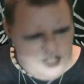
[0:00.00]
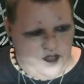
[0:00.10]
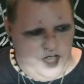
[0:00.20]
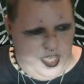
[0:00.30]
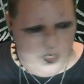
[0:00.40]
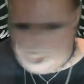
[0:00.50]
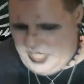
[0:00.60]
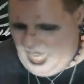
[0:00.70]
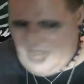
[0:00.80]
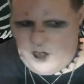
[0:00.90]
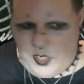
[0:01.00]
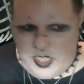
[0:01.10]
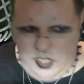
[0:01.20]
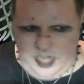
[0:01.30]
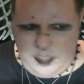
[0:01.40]
since I have already talked
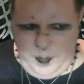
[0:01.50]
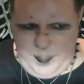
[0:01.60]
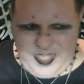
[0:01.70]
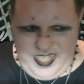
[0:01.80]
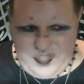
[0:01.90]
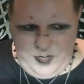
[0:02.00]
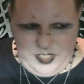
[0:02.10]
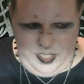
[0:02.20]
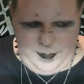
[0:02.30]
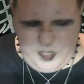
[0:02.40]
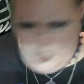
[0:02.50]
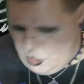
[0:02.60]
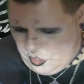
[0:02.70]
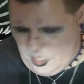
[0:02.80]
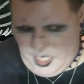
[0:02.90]
about my sex reassignment surgery in
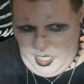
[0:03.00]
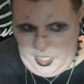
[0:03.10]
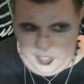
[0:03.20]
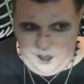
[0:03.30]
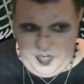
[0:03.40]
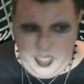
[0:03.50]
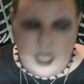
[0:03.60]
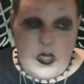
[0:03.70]
another video,